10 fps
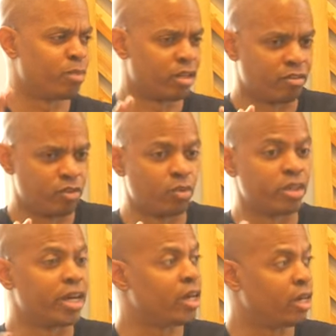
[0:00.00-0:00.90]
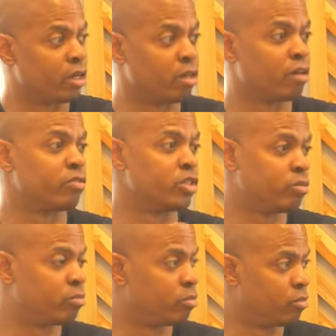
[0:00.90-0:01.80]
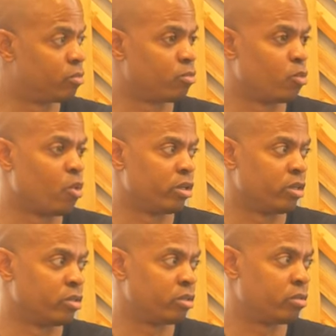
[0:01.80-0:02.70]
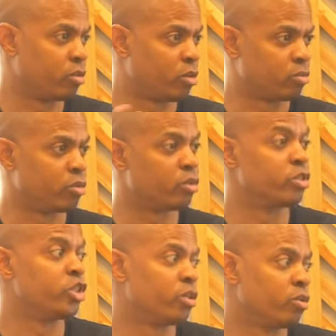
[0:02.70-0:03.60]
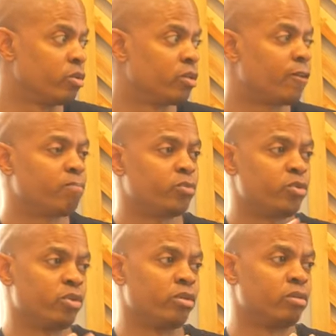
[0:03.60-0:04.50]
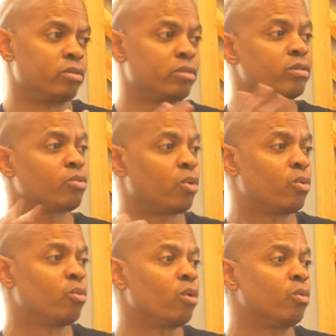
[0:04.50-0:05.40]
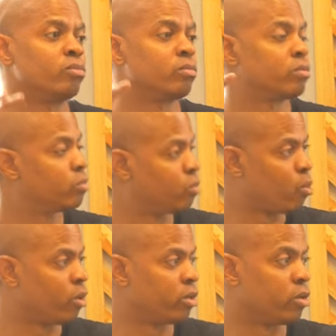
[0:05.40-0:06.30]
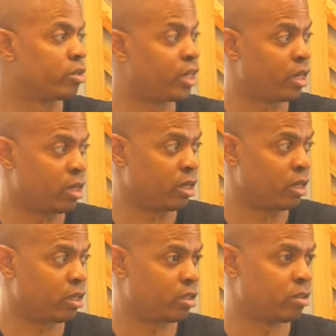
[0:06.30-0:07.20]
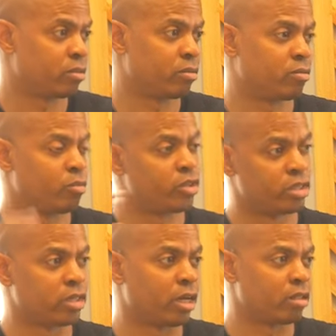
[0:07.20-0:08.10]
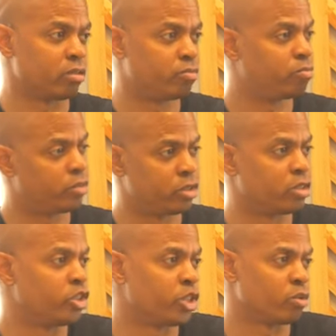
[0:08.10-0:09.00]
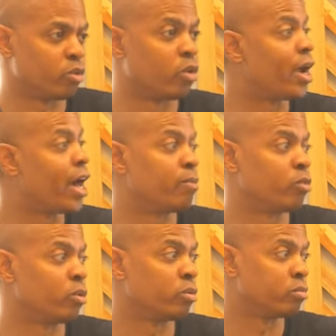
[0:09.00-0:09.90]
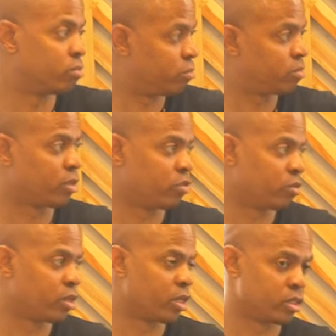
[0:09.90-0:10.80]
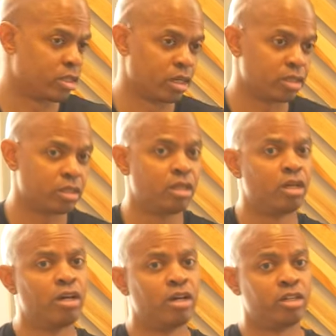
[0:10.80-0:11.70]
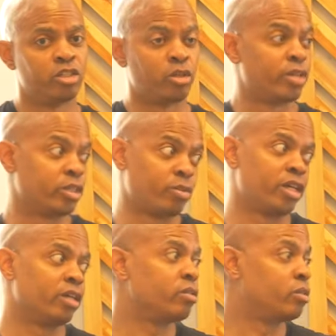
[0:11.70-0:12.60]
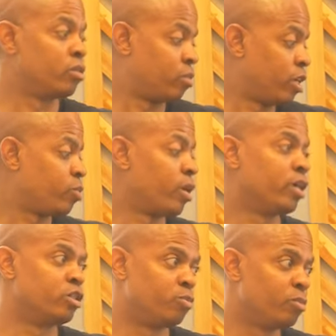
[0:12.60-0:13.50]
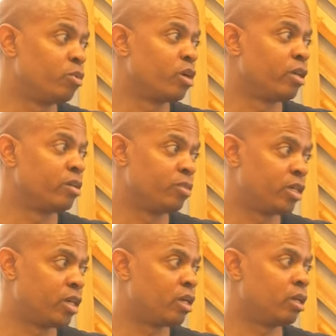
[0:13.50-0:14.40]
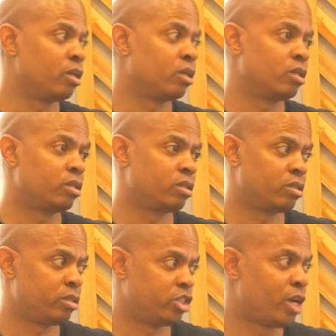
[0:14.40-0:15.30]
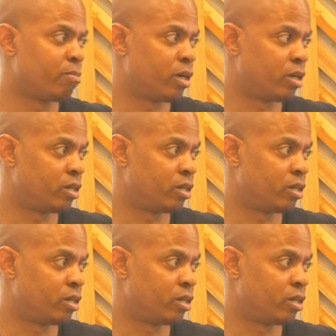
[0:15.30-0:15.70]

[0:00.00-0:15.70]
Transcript: But if you were the head of the warriors, you know, mm -hmm. you're the general. You're the quote-unquote warrior mm -hmm, king, -hmm. which is like a just a general or admiral mm -hmm. in the United States. So that's why they, that's why his people call him King Jama.